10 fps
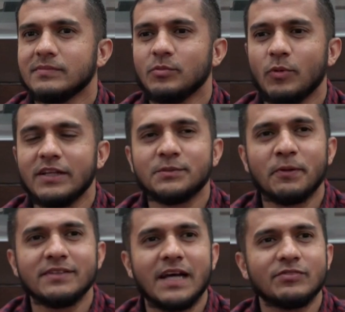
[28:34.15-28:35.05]
Will his
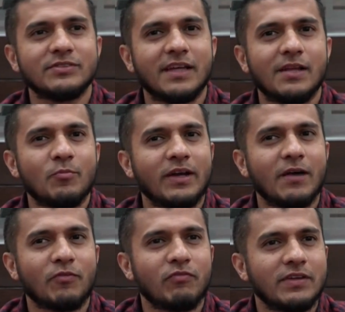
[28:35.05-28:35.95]
parents have to tell him, wake
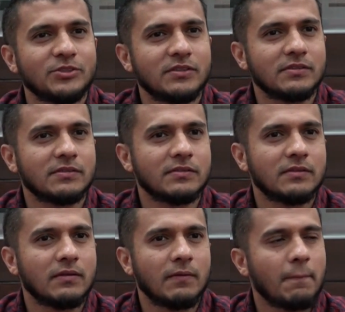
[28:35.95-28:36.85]
up for Fajr?
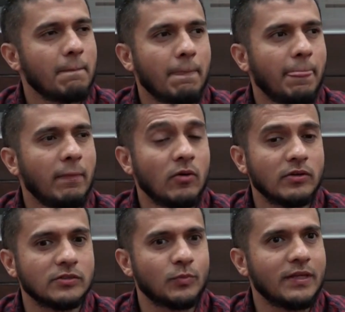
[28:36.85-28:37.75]
No,
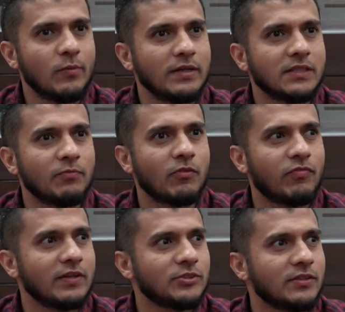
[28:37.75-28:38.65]
because when he wakes up for
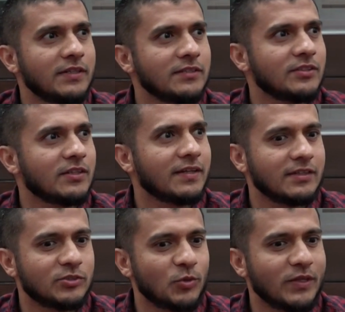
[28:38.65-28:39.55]
Fajr, he's going to
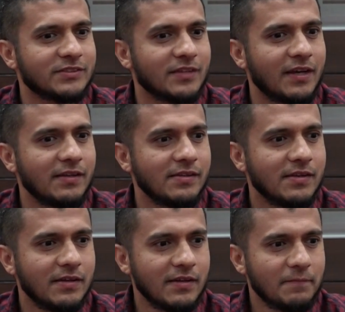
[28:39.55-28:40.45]
get so excited
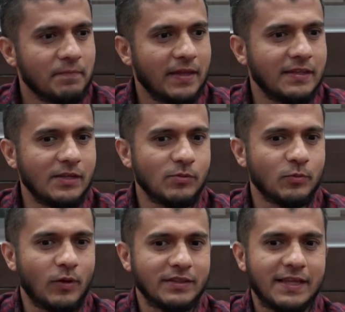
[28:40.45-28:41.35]
and he would
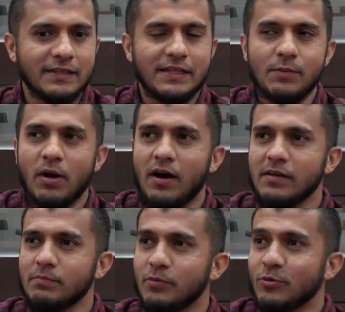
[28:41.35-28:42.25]
want that
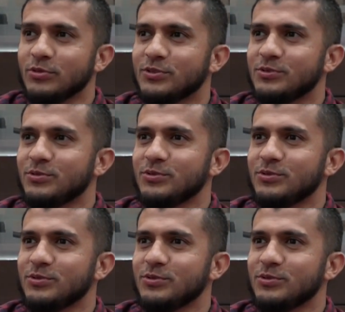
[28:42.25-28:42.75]
Iman boost